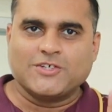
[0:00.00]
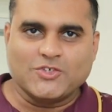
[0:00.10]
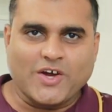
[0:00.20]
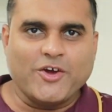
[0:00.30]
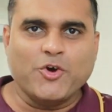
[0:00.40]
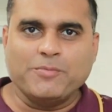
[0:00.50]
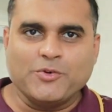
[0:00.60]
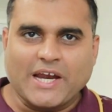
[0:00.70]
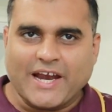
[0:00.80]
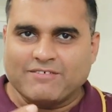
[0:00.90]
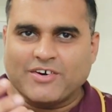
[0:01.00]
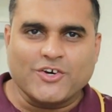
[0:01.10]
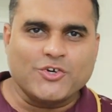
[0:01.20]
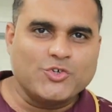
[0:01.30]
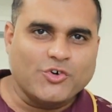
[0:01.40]
So I hope you liked one
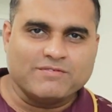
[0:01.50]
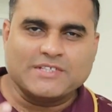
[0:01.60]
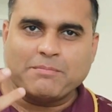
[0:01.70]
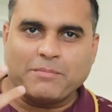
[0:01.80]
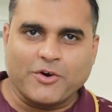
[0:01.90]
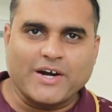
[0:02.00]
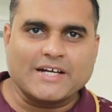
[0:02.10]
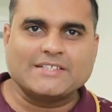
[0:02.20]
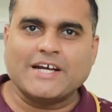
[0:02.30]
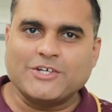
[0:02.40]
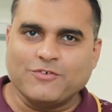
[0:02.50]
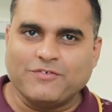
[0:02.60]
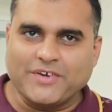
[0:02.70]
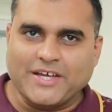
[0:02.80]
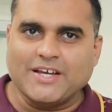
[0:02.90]
or two of the product that you
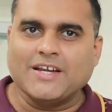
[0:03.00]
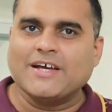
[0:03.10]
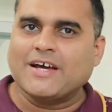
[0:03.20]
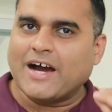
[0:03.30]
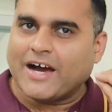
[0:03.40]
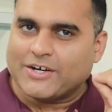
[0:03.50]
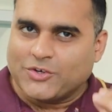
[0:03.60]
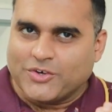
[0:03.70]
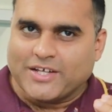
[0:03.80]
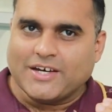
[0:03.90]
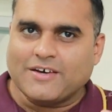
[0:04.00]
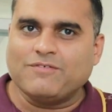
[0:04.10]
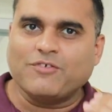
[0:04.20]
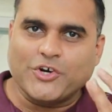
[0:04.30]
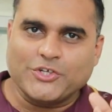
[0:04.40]
feel are good
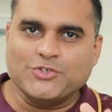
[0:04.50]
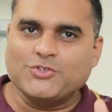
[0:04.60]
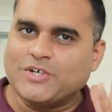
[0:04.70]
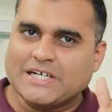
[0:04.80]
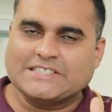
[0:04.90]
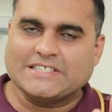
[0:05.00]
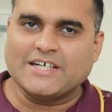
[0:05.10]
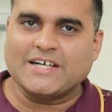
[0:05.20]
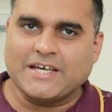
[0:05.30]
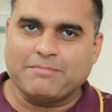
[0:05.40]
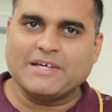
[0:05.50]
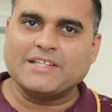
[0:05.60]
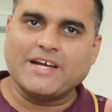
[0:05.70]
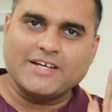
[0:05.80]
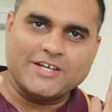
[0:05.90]
enough for you to consider
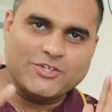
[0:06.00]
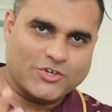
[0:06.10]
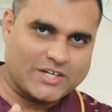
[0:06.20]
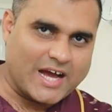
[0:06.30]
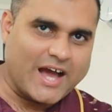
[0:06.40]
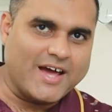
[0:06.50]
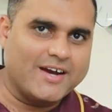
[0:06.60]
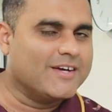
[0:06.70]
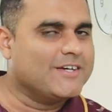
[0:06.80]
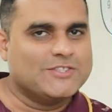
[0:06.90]
keeping that in your car.